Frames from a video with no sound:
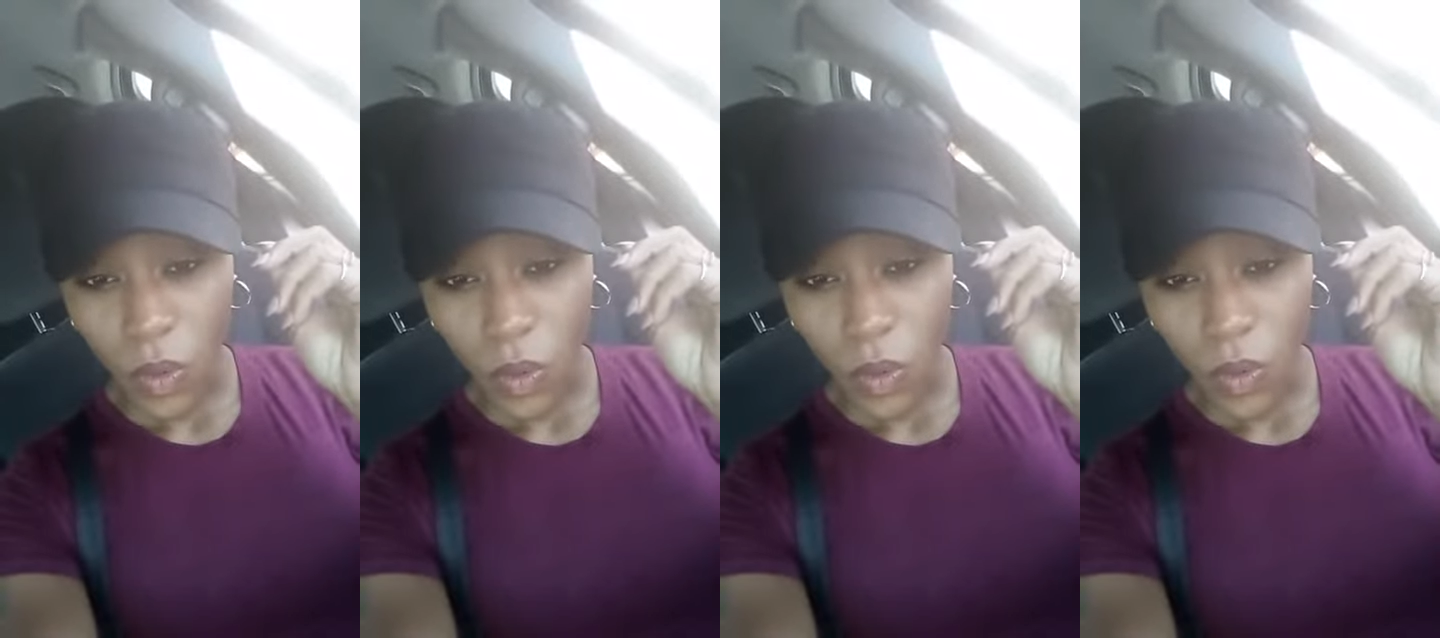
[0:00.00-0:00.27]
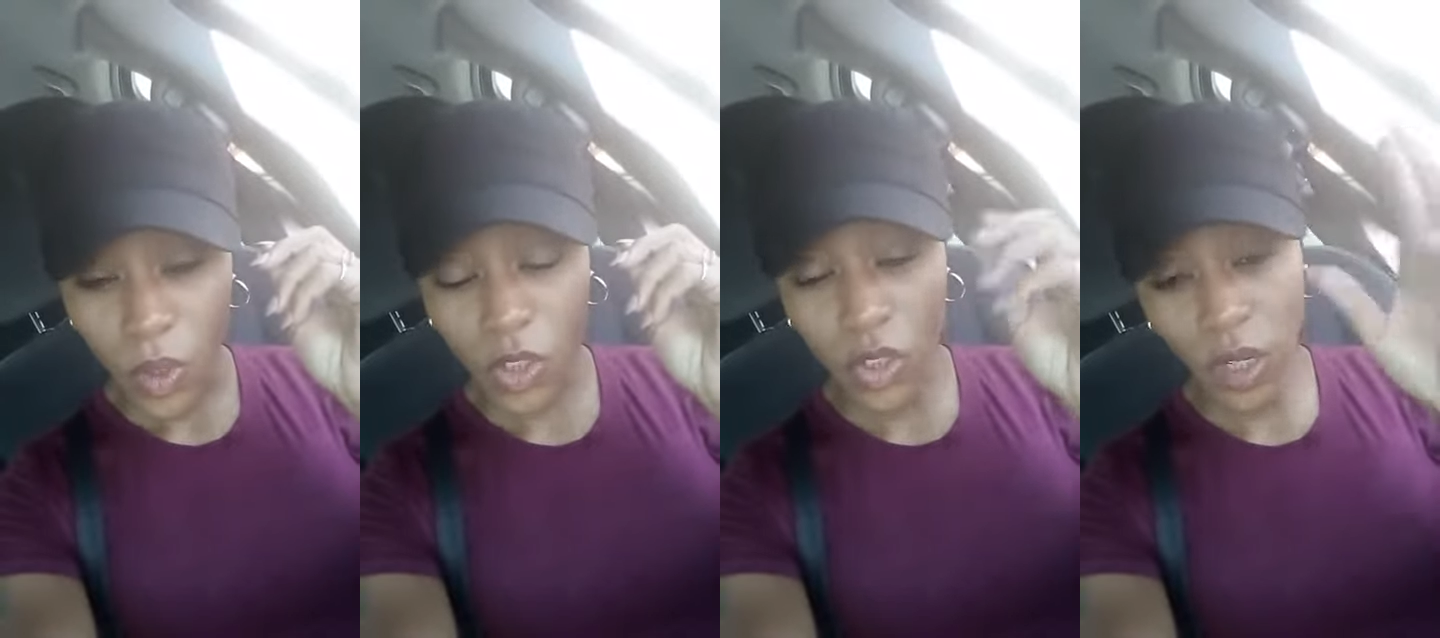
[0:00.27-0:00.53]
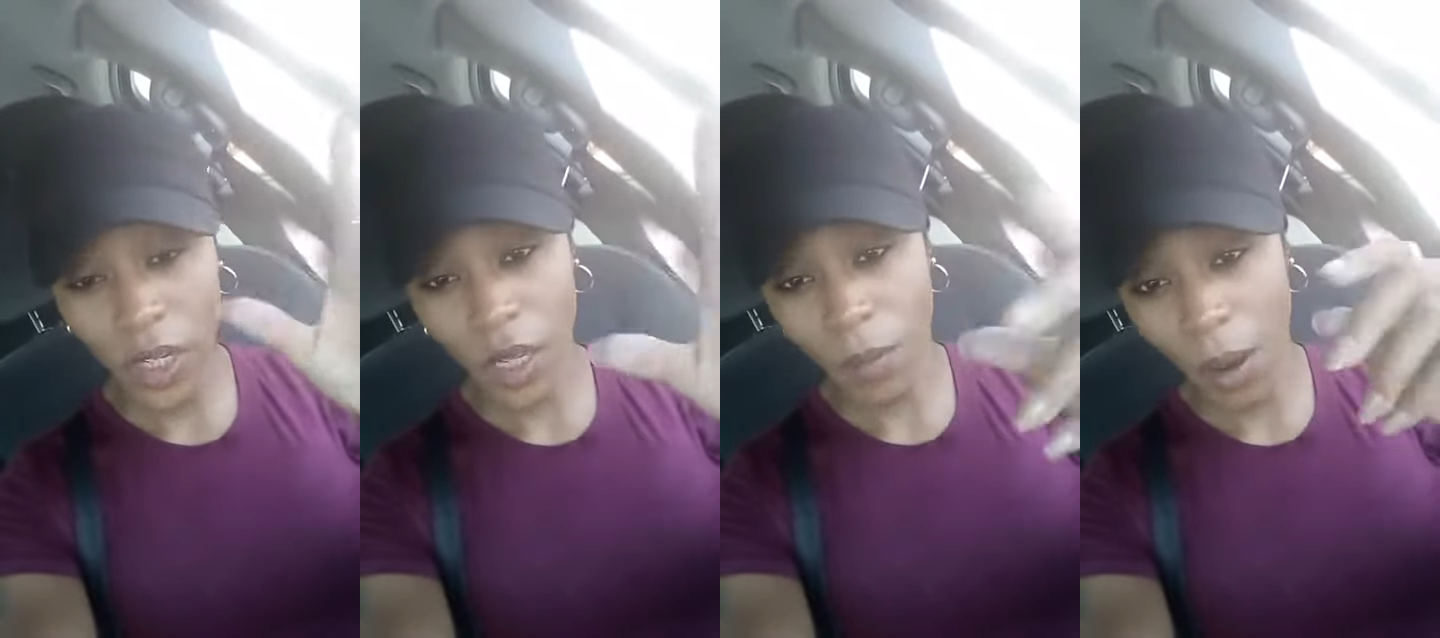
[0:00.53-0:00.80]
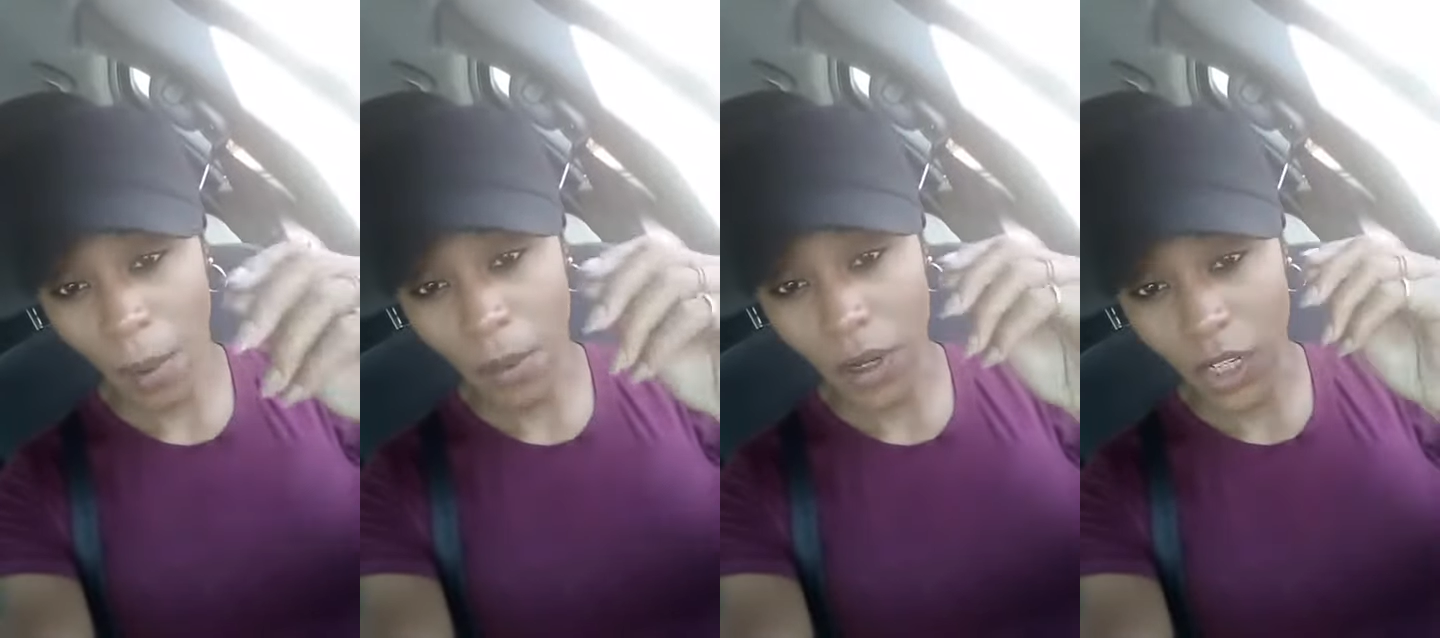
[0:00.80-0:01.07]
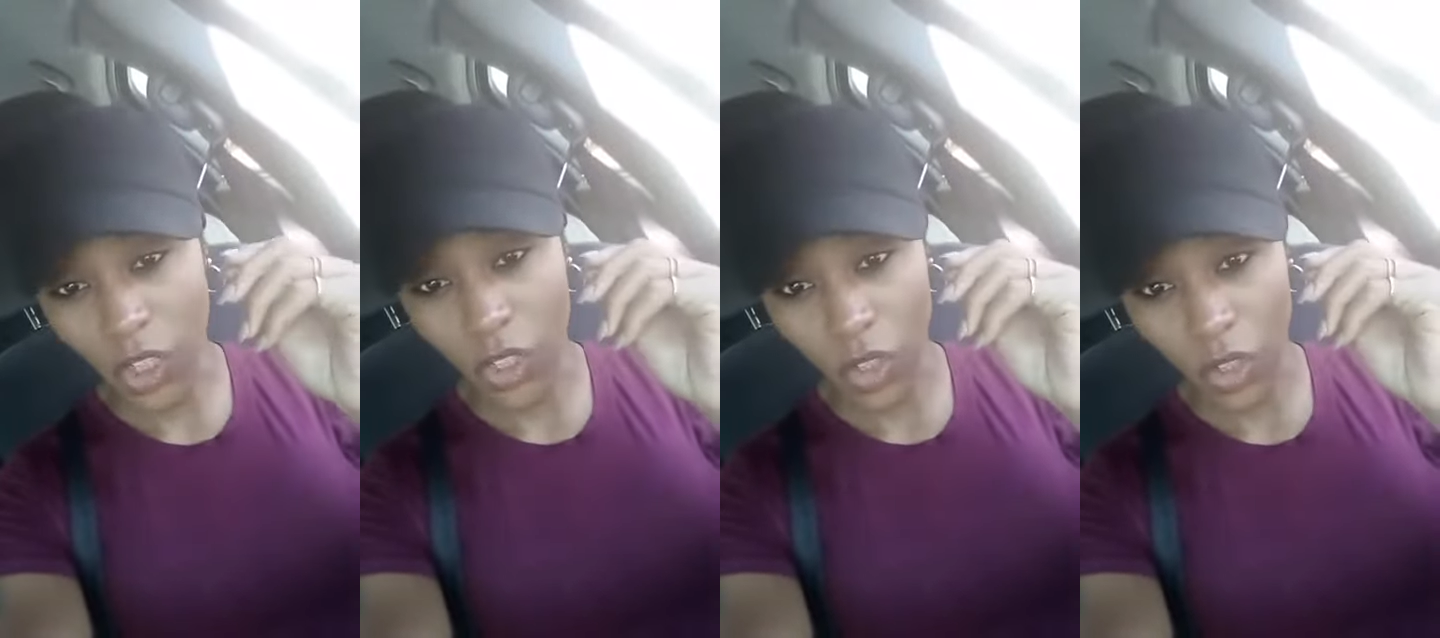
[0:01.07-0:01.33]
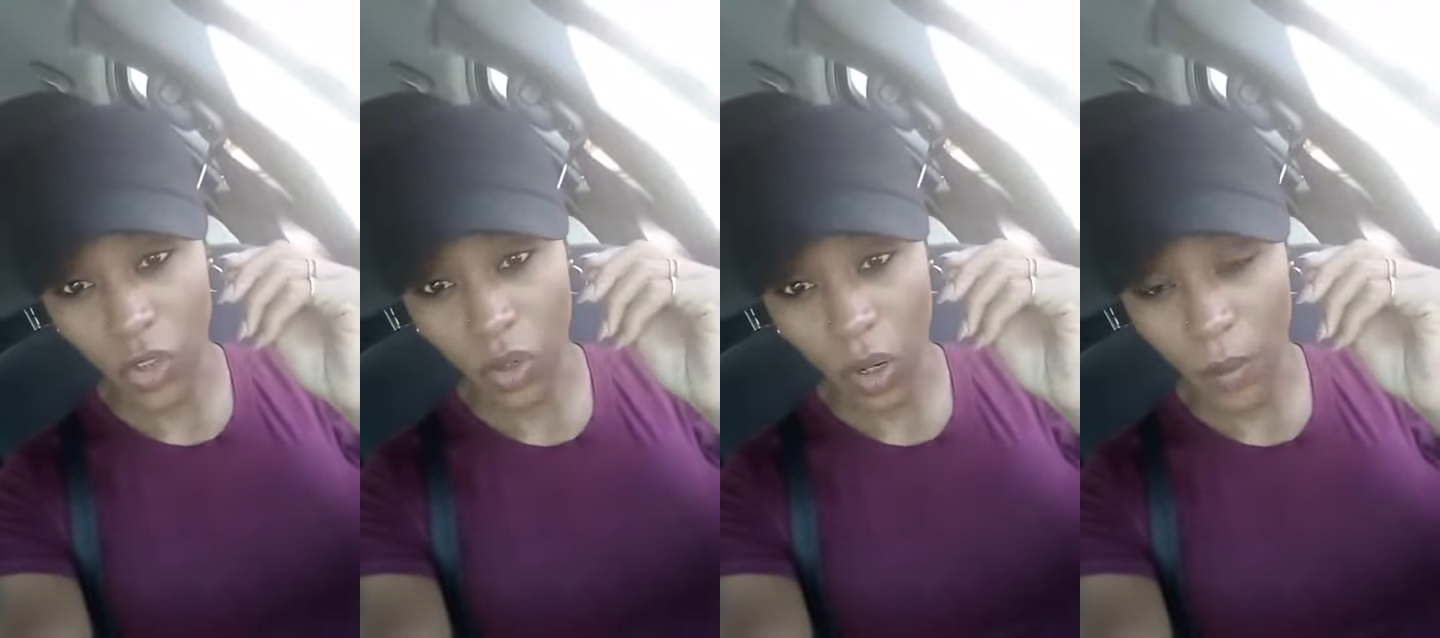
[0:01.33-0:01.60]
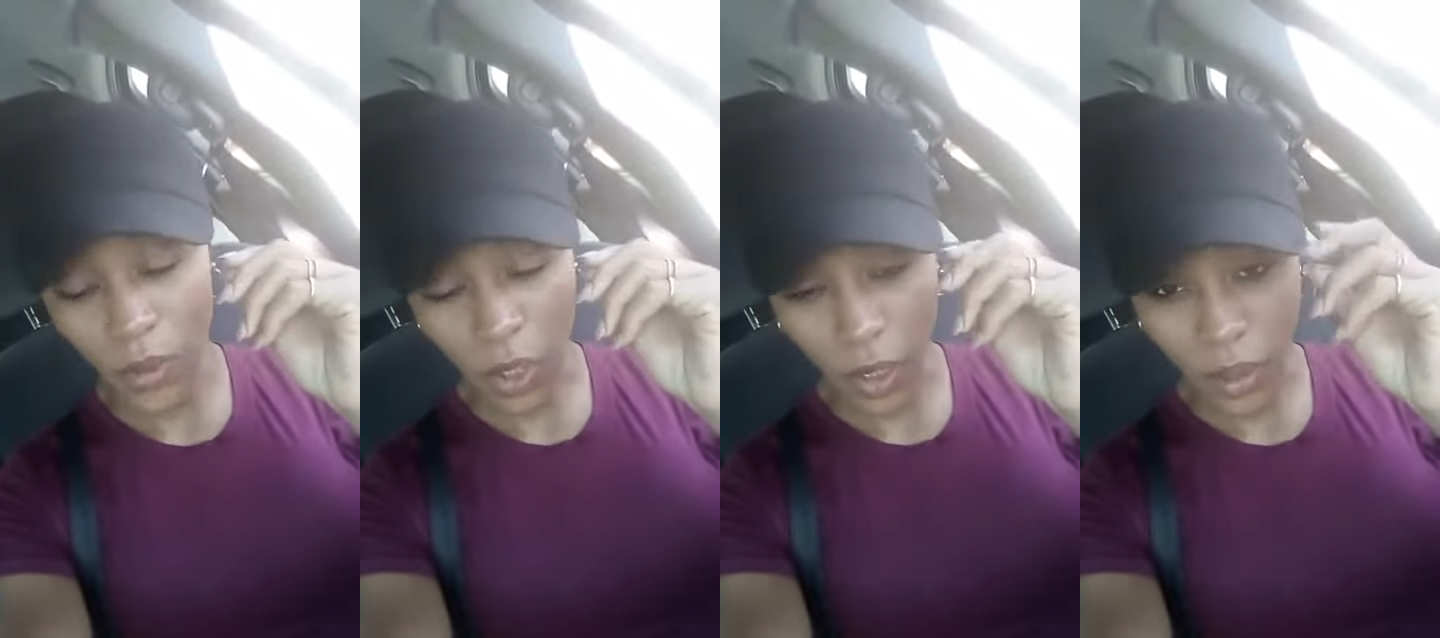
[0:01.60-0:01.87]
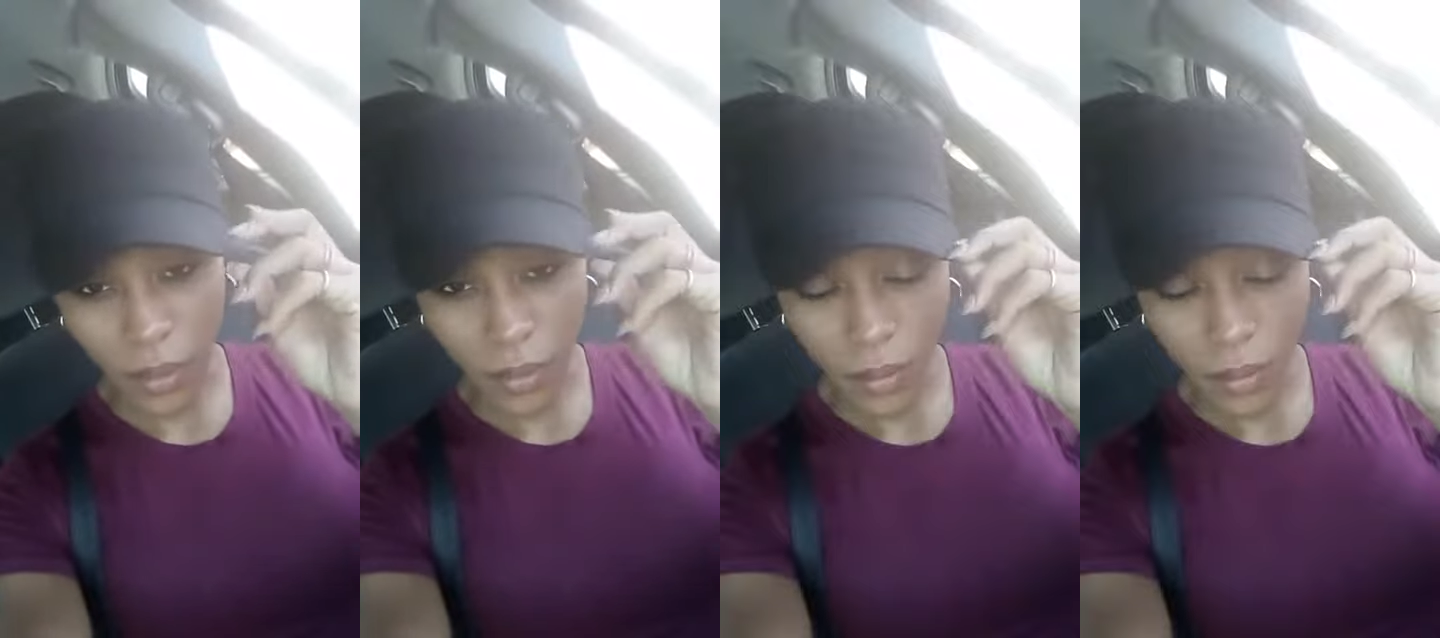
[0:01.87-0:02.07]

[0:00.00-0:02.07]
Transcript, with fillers: They're trying to get population control. I'm sorry.